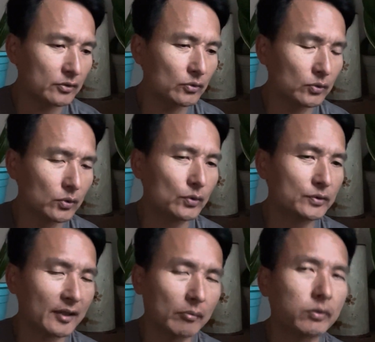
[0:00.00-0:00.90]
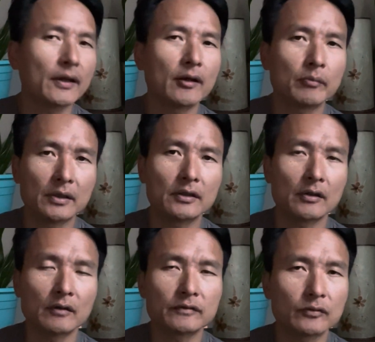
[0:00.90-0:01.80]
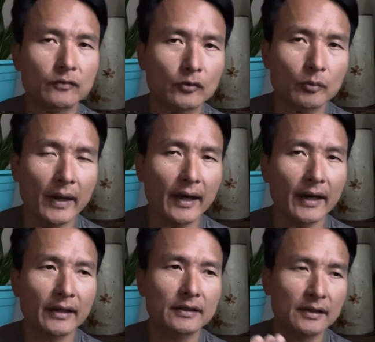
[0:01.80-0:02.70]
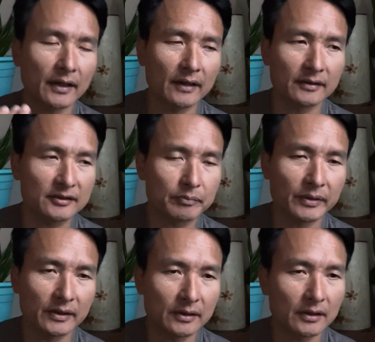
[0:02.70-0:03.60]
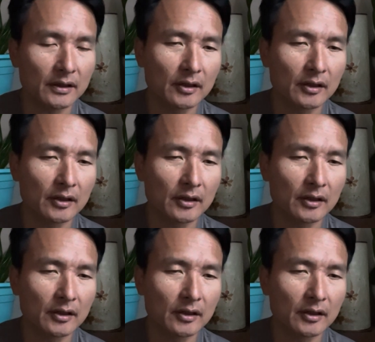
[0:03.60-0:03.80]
to lose the playability of the full bat and the spin